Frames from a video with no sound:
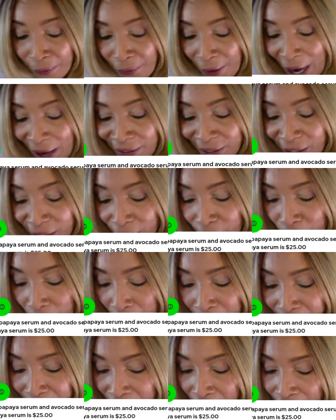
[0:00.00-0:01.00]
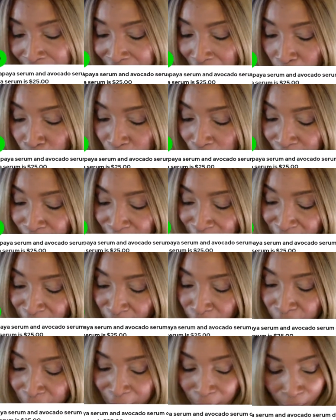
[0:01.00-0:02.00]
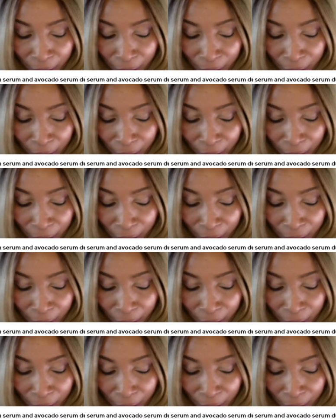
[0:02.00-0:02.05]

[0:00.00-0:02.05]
five serums that we're featuring